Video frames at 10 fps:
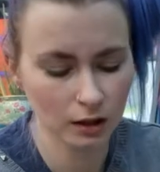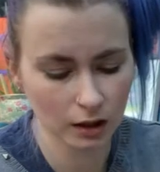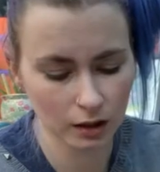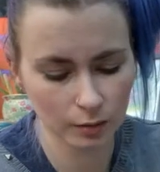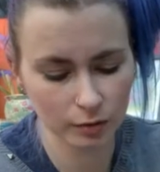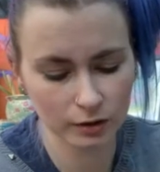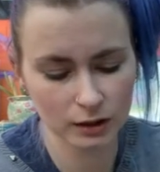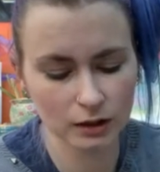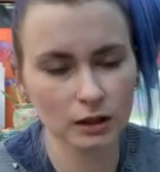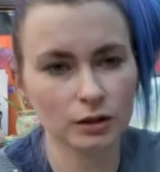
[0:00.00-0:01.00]
and it plugs
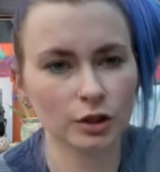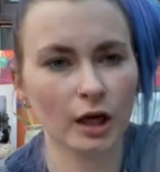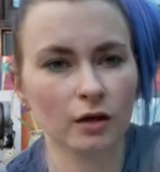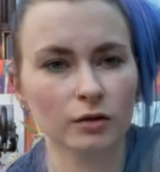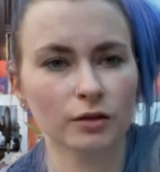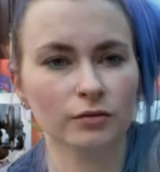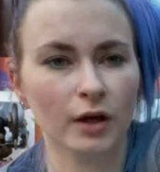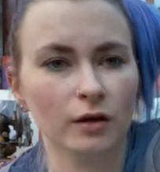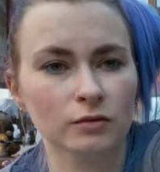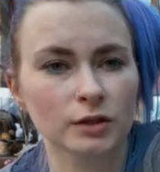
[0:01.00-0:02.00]
into the jack on your
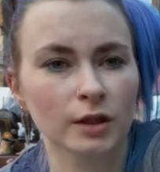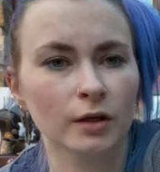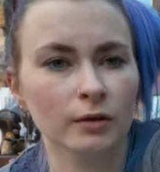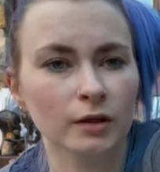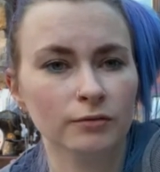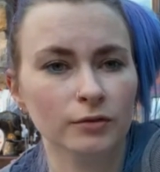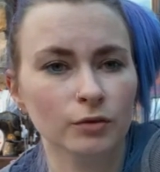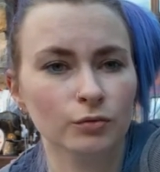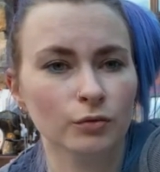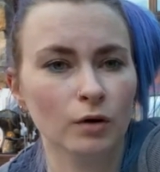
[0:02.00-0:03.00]
phone. So if
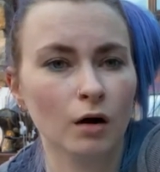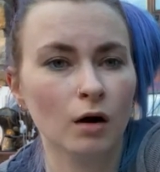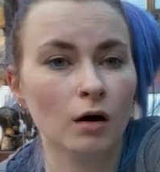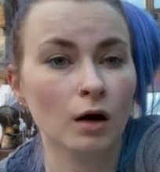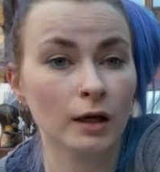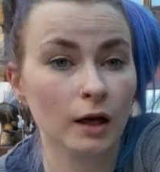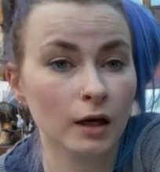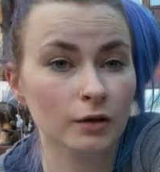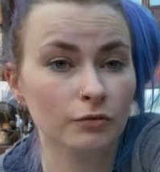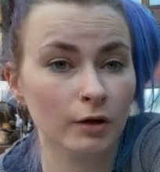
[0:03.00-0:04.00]
you've got an
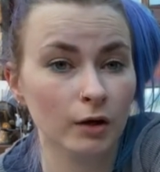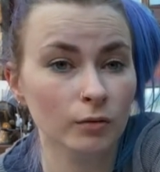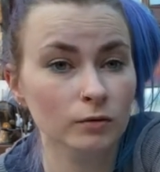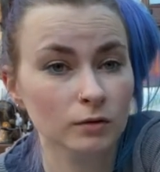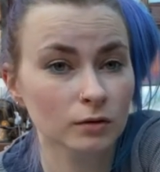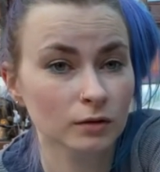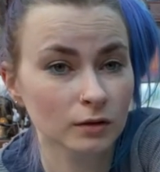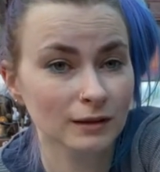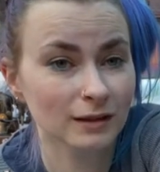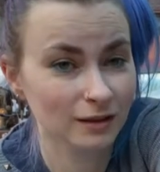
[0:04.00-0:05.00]
iPhone,
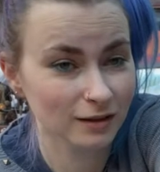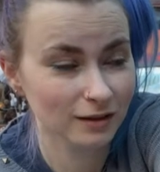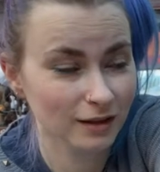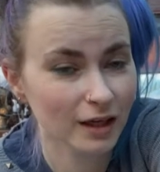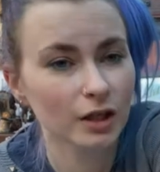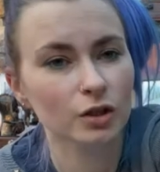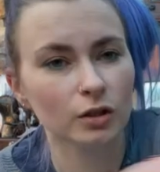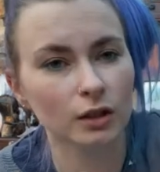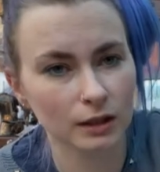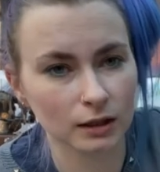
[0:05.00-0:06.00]

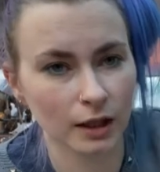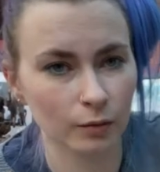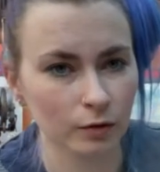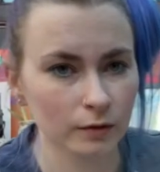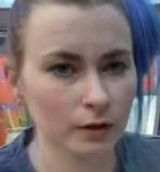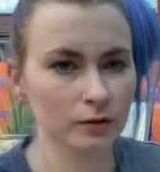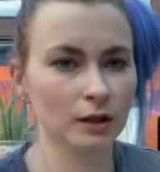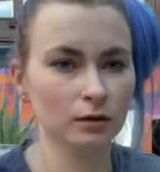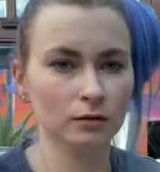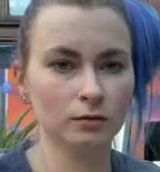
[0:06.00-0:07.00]
you need to get one of those
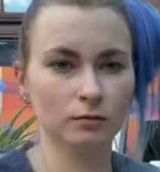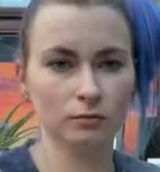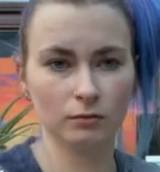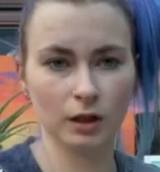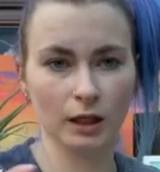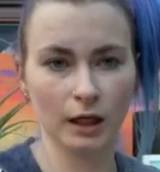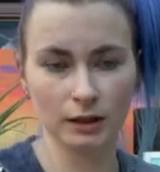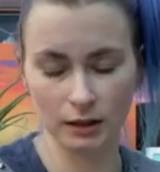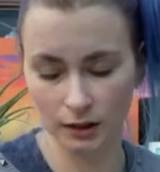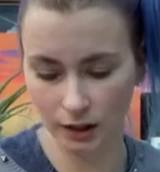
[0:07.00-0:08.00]
little
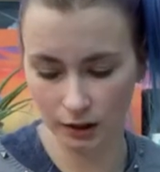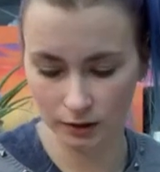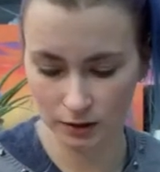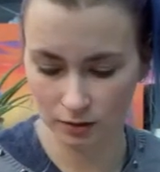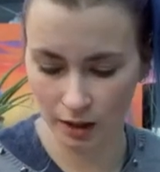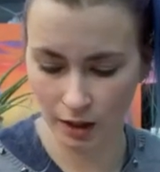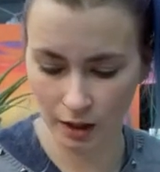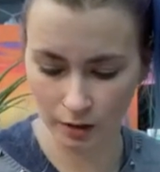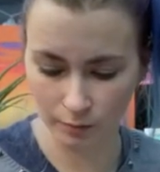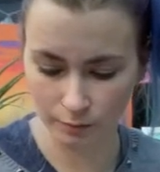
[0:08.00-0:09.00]
connector things
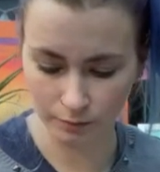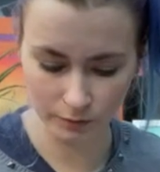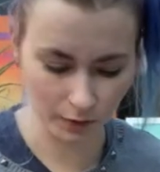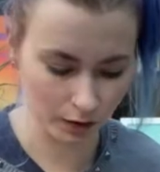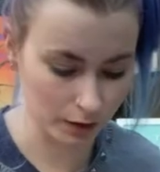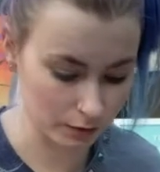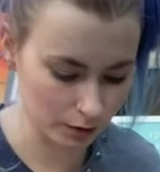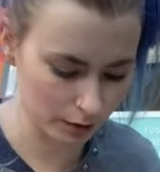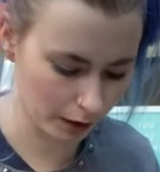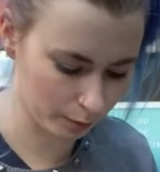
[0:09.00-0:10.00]
that gives
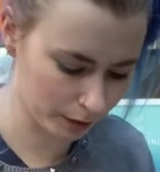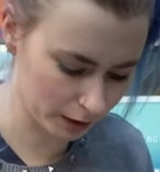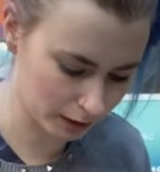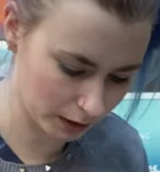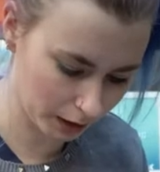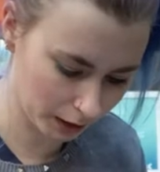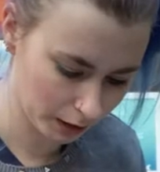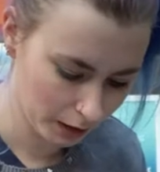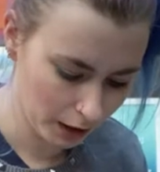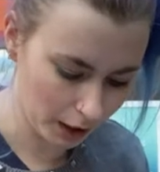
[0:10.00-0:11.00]
you that ability.
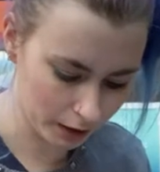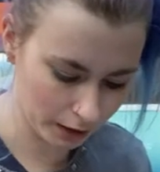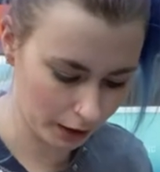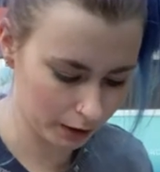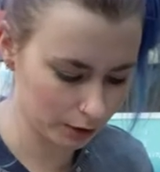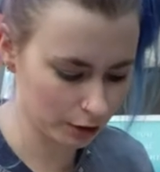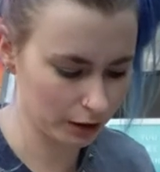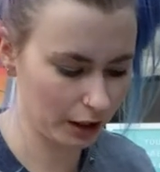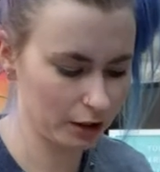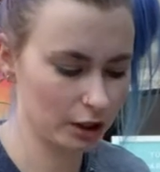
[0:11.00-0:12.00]
And then you just
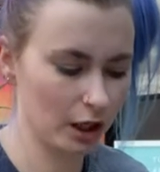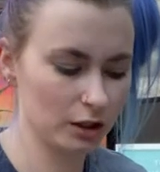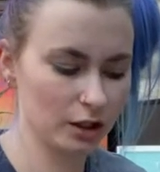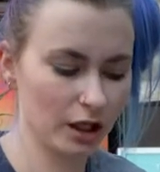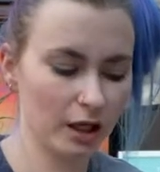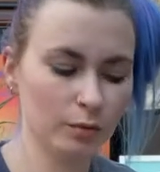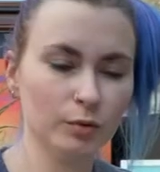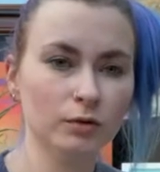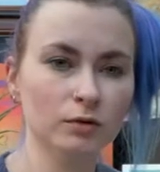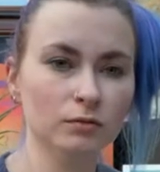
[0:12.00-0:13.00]
get a charger
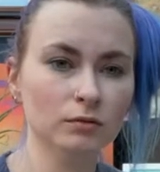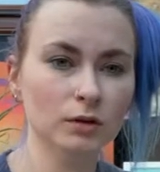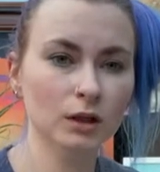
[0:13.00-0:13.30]
cable,